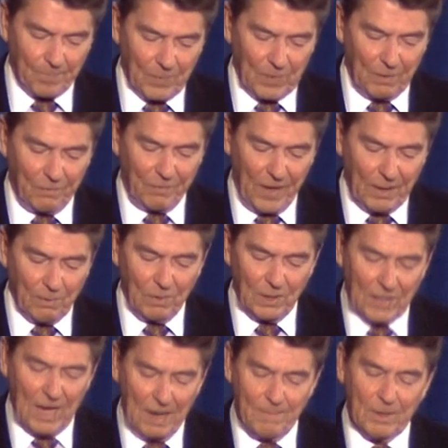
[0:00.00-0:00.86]
The
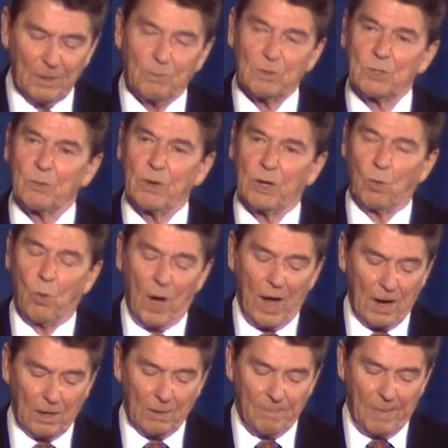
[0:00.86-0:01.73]
federal government was
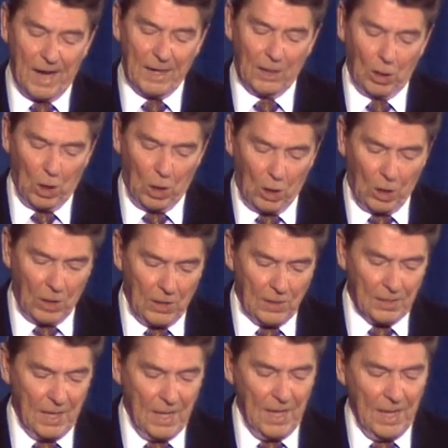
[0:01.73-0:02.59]
required by law